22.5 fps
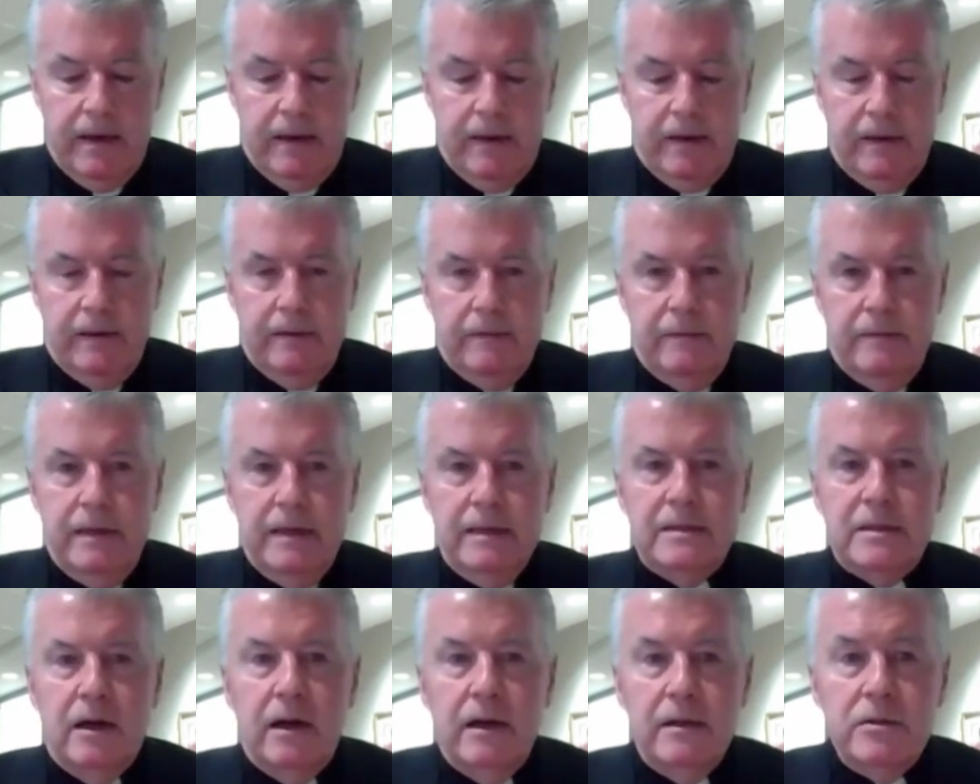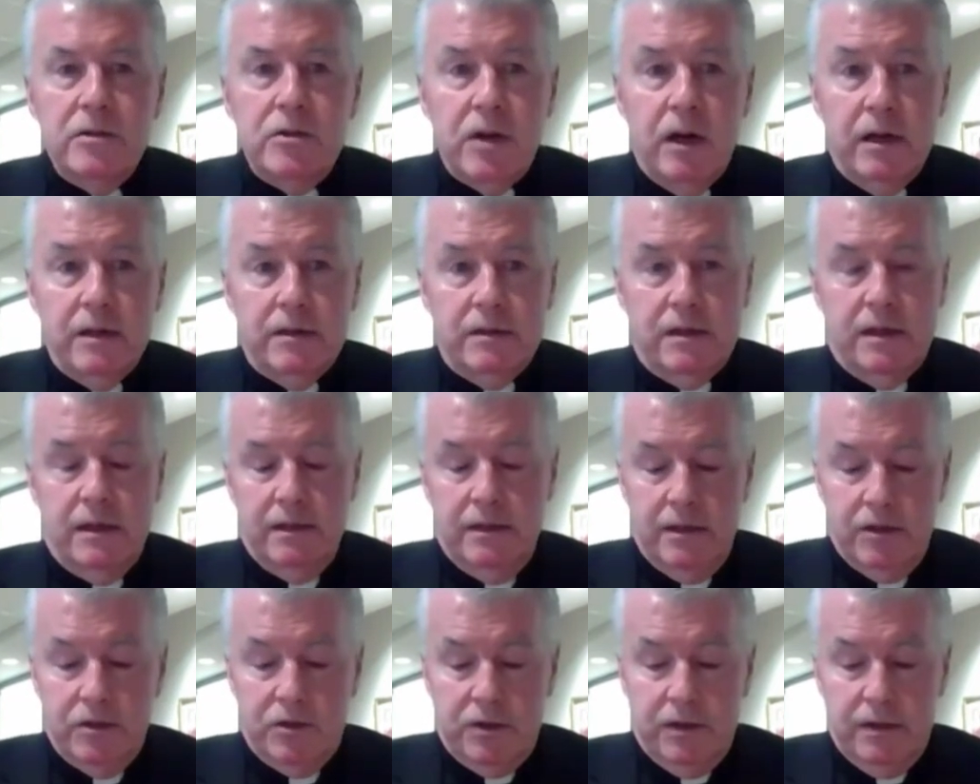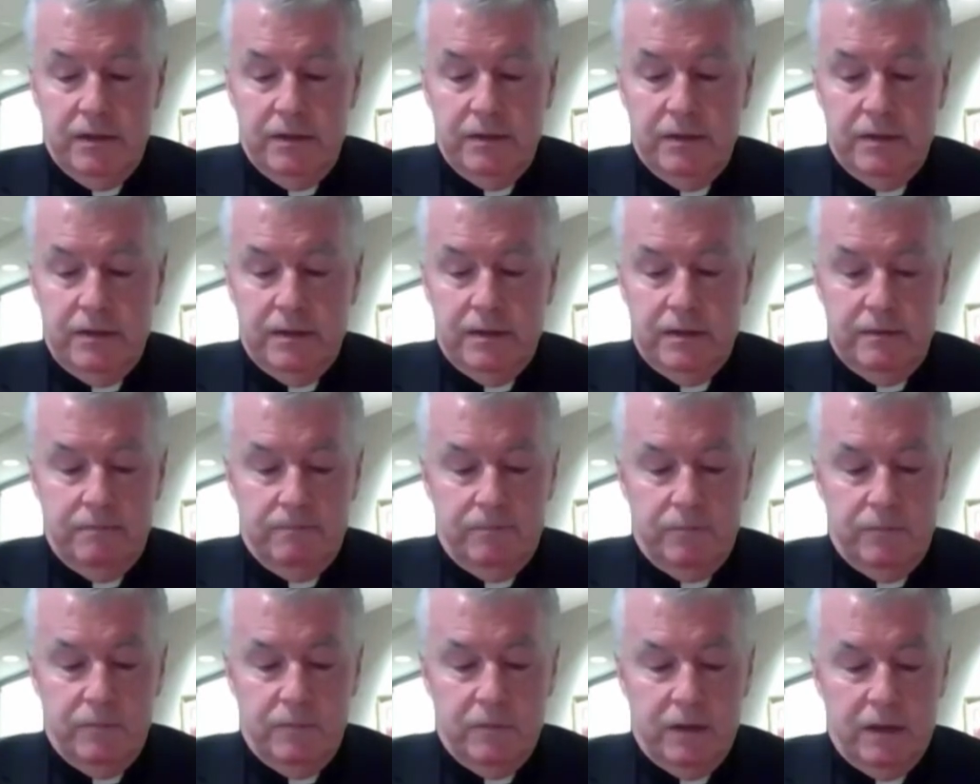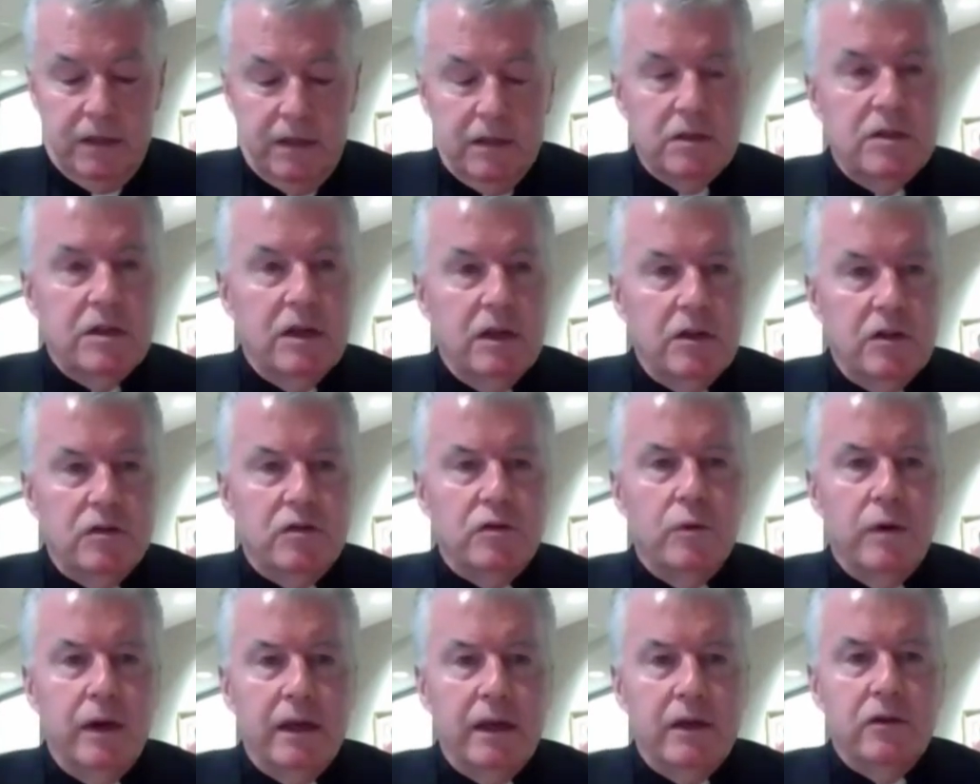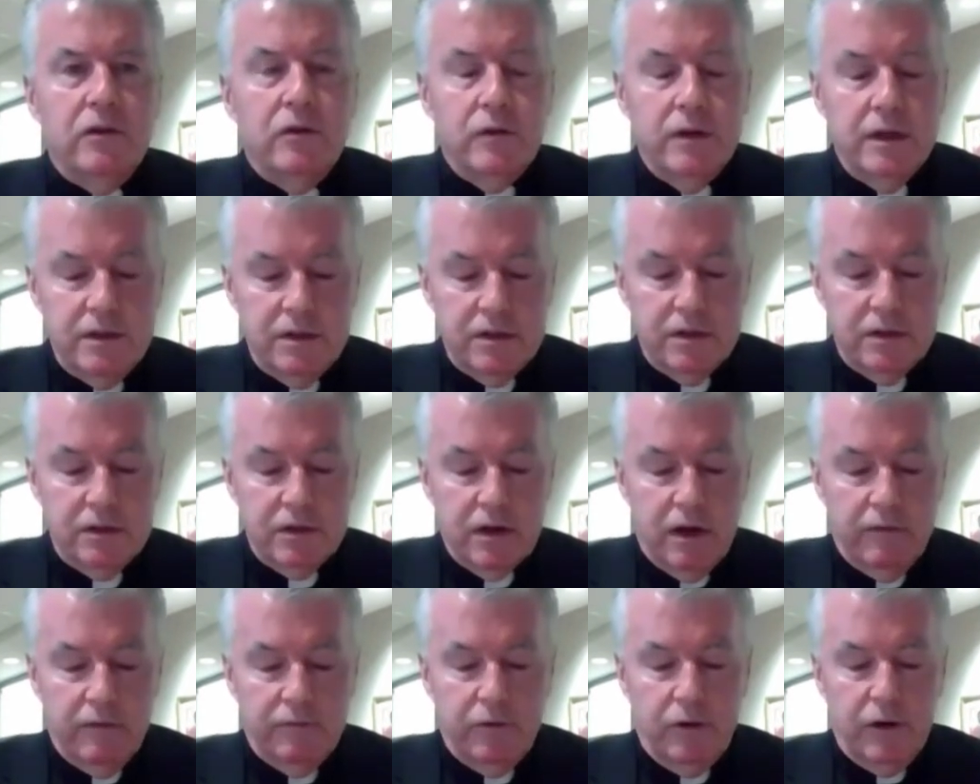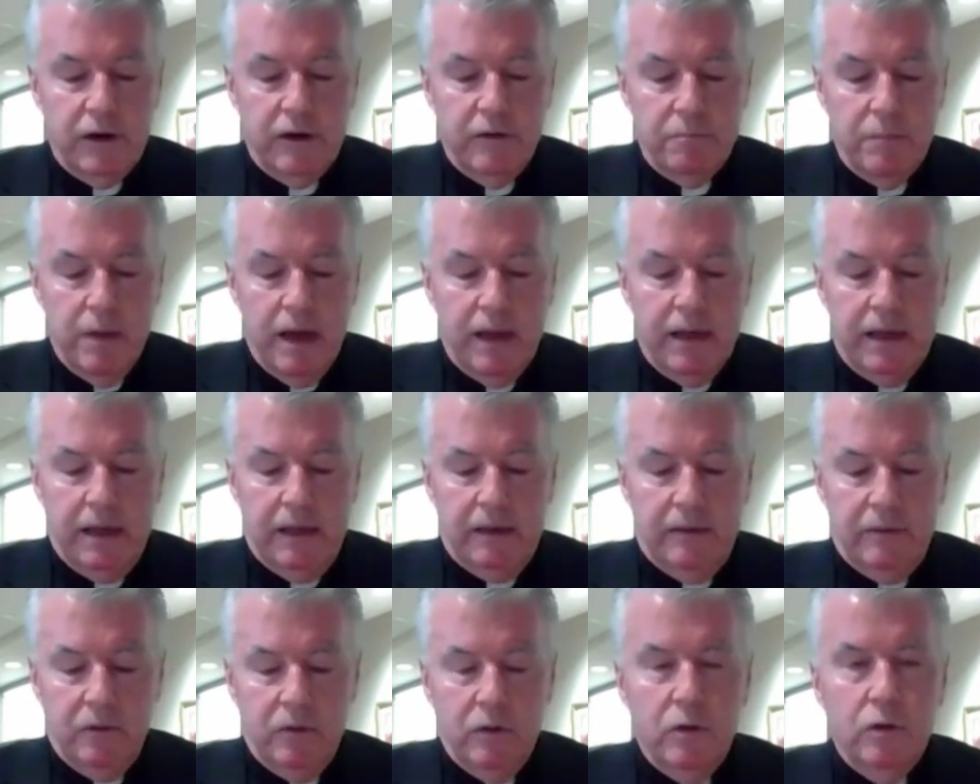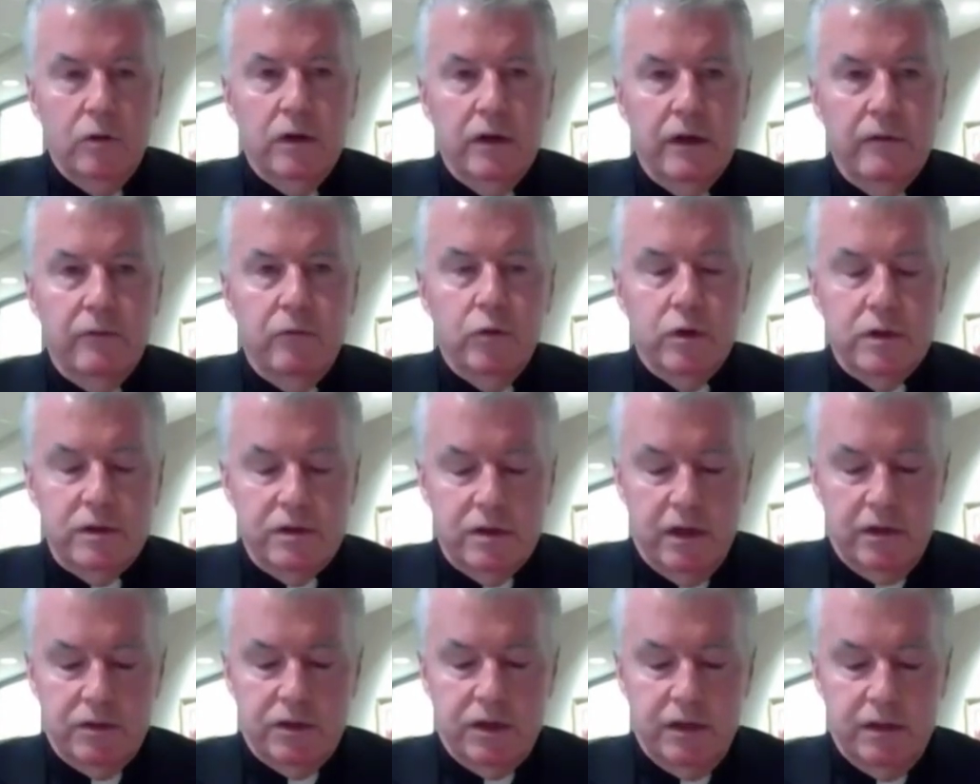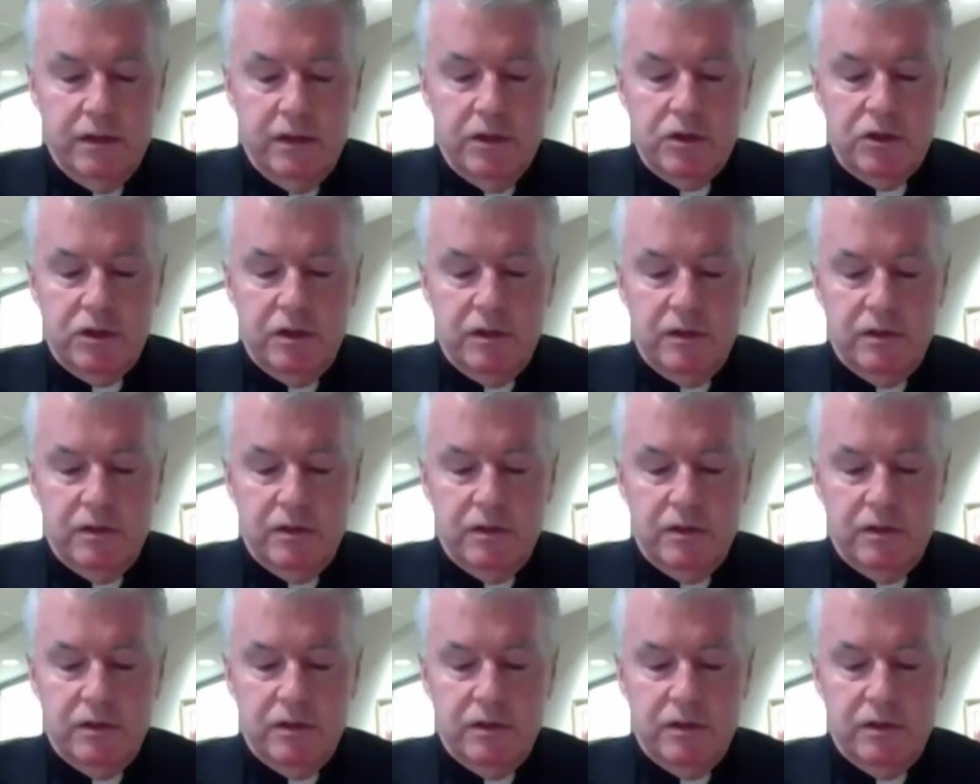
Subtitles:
These unjust conditions continue to increase the suffering of many who live with such conditions.